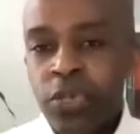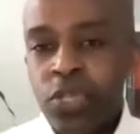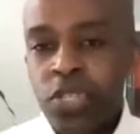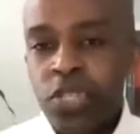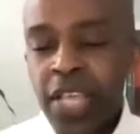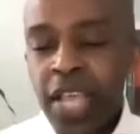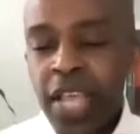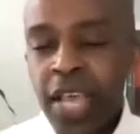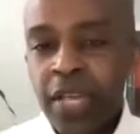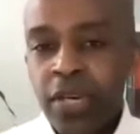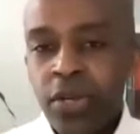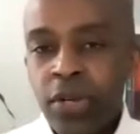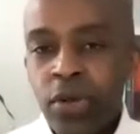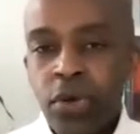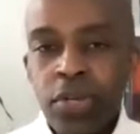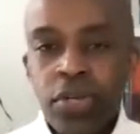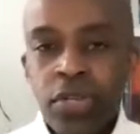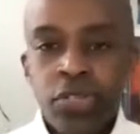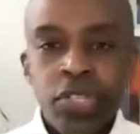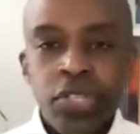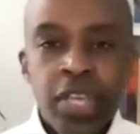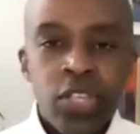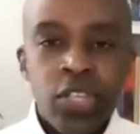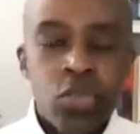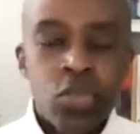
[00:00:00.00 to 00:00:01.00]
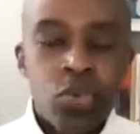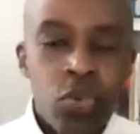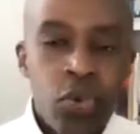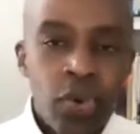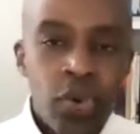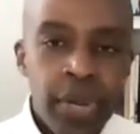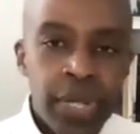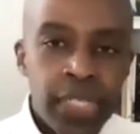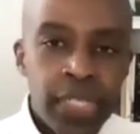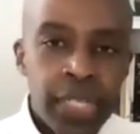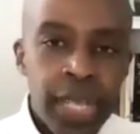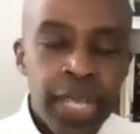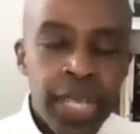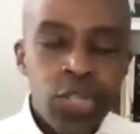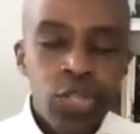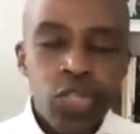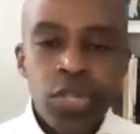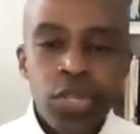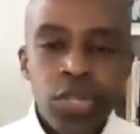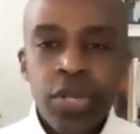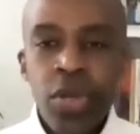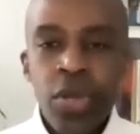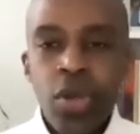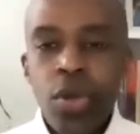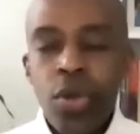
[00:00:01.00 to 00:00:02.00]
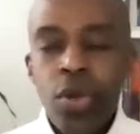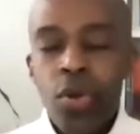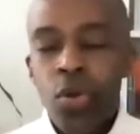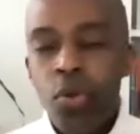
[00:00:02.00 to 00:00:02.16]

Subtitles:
skin or your sexual orientation